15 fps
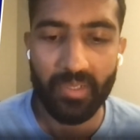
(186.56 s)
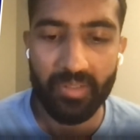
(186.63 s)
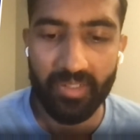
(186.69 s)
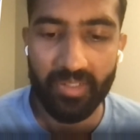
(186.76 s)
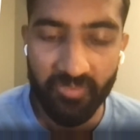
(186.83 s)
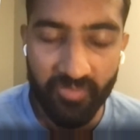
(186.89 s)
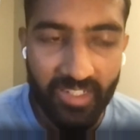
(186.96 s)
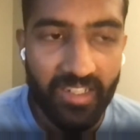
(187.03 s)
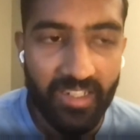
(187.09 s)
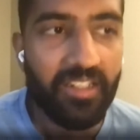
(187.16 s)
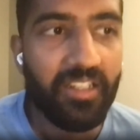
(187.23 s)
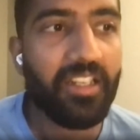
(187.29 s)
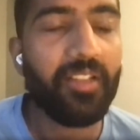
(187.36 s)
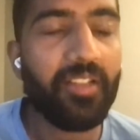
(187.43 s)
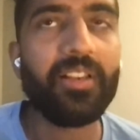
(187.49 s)

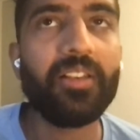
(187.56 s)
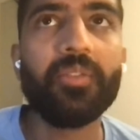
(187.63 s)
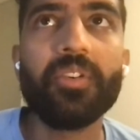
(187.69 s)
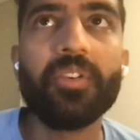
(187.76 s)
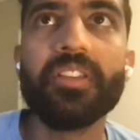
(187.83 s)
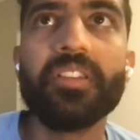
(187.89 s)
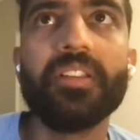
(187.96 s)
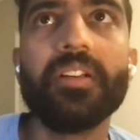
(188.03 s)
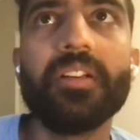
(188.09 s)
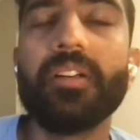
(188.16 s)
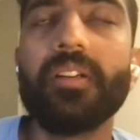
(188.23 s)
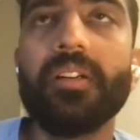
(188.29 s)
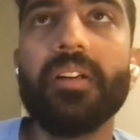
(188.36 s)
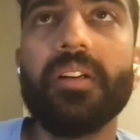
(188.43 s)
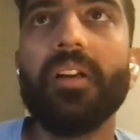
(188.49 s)
Difficulty level was
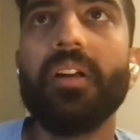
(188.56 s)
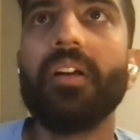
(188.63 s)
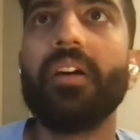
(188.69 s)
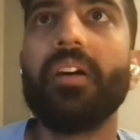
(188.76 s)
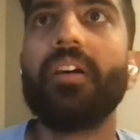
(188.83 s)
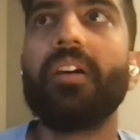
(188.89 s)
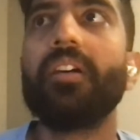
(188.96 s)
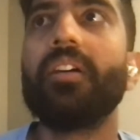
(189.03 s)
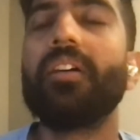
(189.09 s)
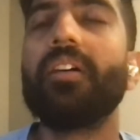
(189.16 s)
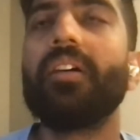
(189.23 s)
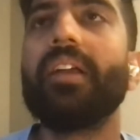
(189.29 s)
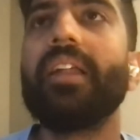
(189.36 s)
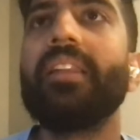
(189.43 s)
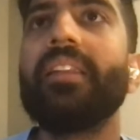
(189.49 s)

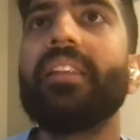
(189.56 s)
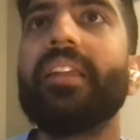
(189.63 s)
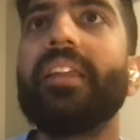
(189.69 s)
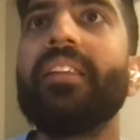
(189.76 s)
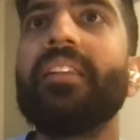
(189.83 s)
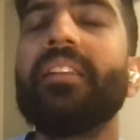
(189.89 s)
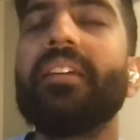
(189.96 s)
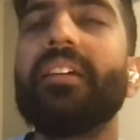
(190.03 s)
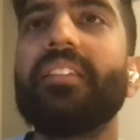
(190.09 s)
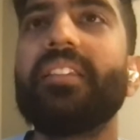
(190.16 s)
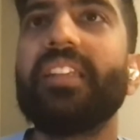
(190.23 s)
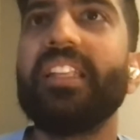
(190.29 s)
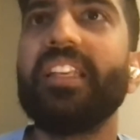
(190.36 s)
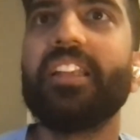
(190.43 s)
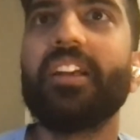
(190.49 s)
in
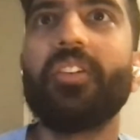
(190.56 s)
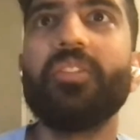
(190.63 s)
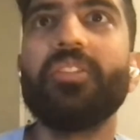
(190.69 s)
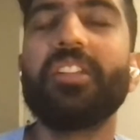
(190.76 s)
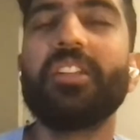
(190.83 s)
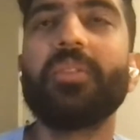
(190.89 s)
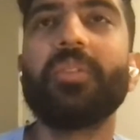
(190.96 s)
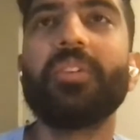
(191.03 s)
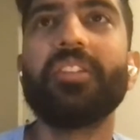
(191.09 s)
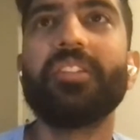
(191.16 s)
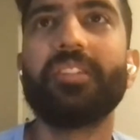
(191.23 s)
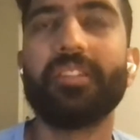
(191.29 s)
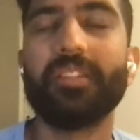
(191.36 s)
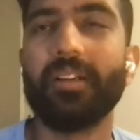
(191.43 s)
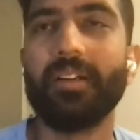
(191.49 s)
three rounds it was